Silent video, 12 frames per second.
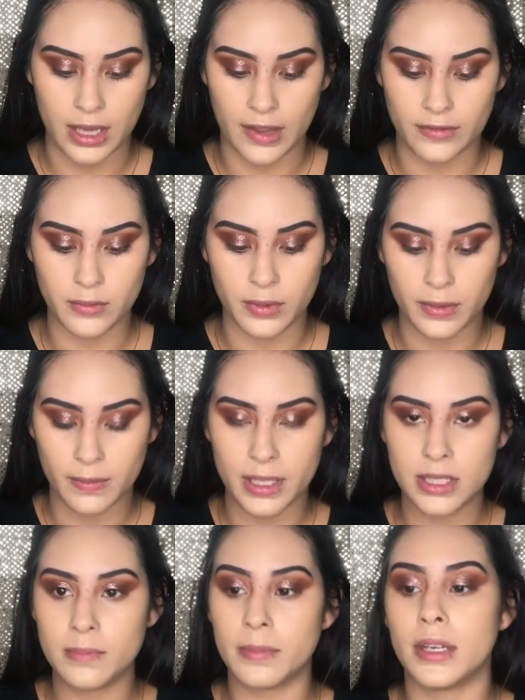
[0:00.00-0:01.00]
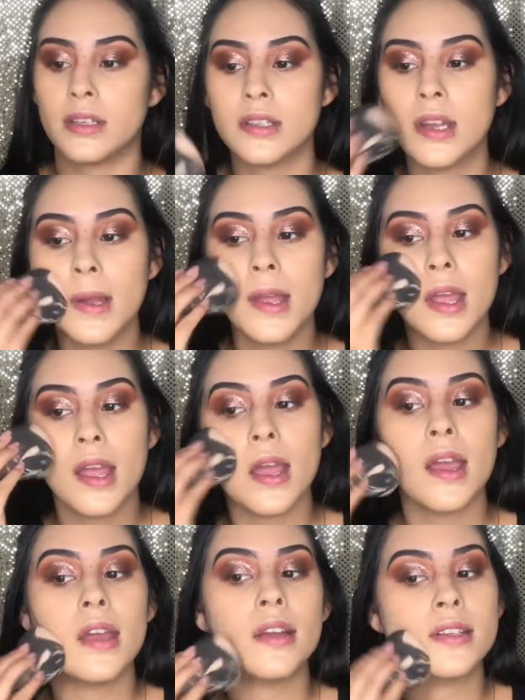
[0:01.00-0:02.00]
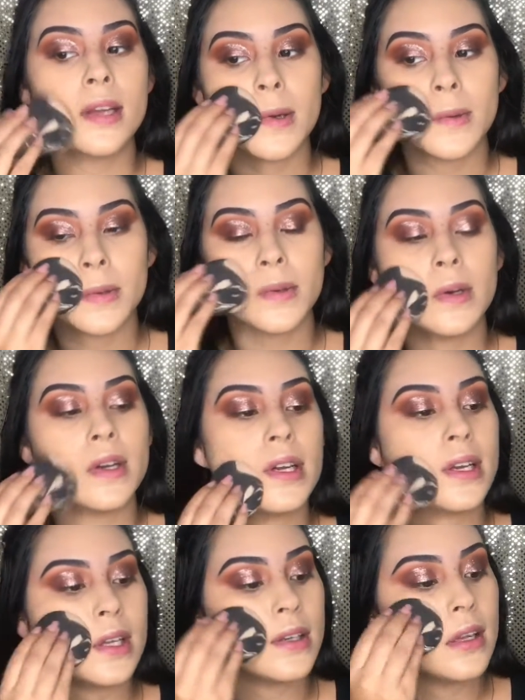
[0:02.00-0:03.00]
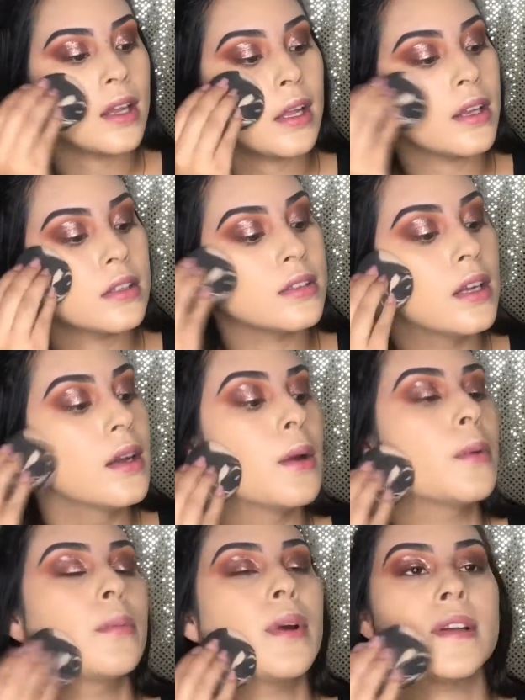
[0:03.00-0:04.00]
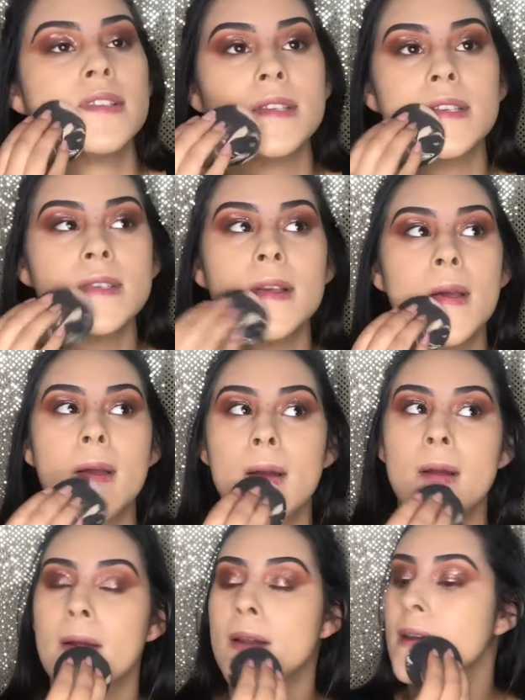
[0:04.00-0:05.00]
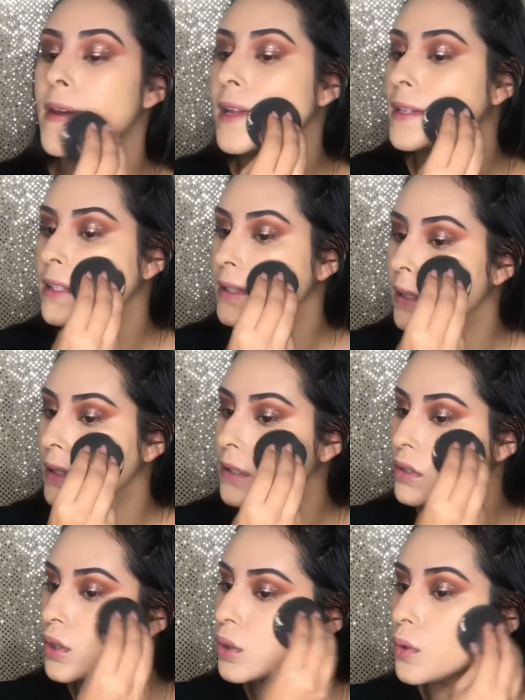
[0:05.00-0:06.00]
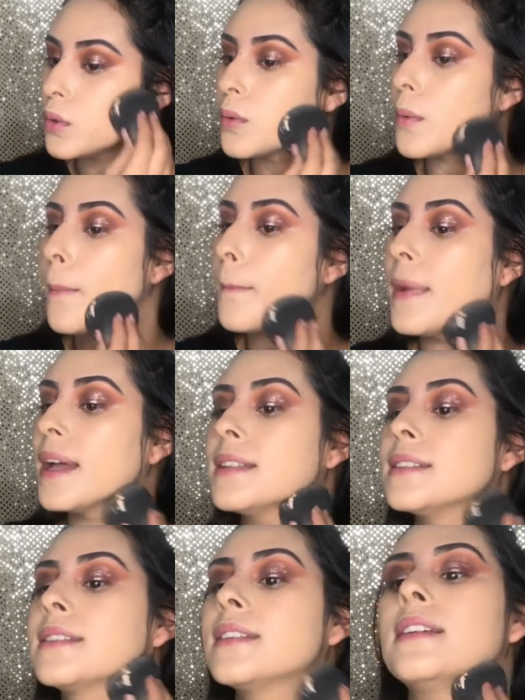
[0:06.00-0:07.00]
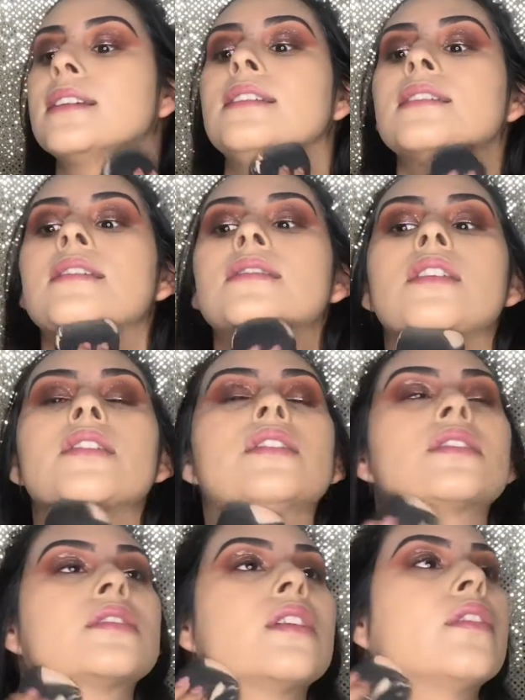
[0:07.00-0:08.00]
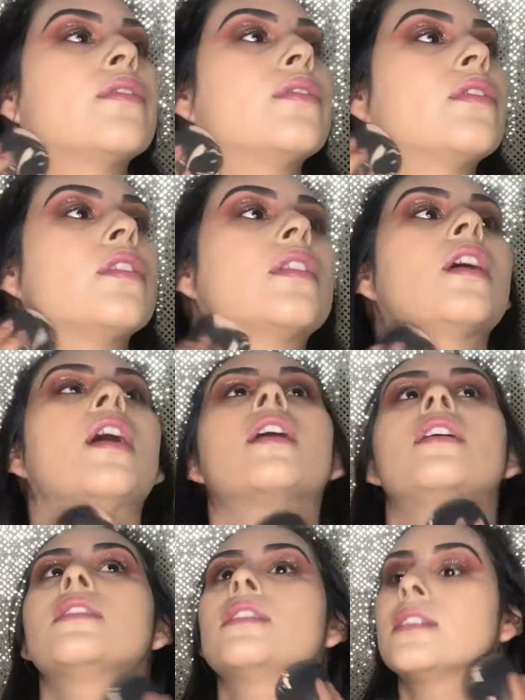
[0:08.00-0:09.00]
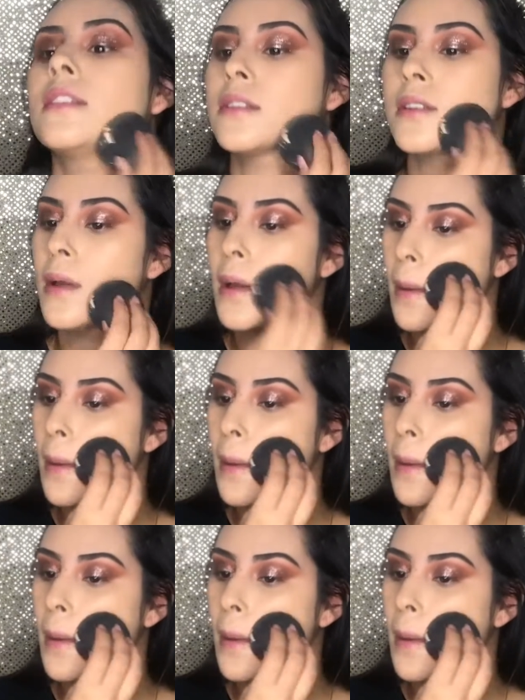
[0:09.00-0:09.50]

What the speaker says: left with my sponge, and I will go ahead and press this nicely into my skin so it looks flawless.